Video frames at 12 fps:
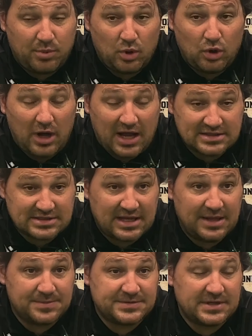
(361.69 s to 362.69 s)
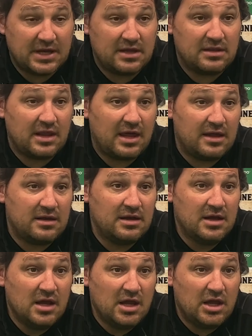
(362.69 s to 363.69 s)
But as I keep saying, then
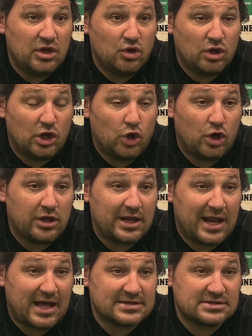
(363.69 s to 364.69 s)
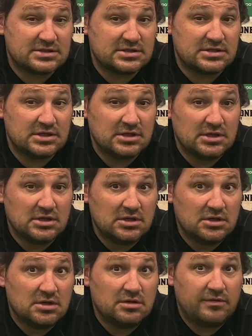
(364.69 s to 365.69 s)
you know you look at the last
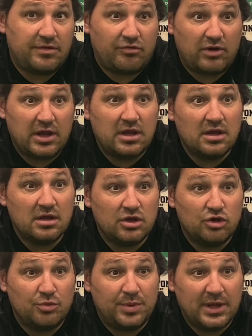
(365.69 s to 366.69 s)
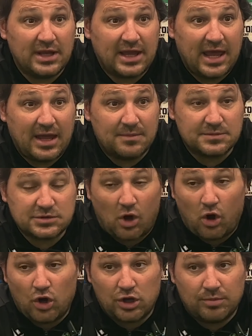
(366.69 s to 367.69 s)
three European games.
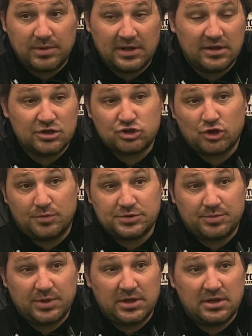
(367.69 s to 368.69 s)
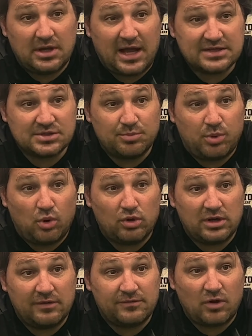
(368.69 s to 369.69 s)
Arguably, the subs have been as
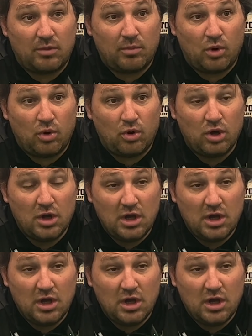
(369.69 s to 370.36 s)
important, if not more.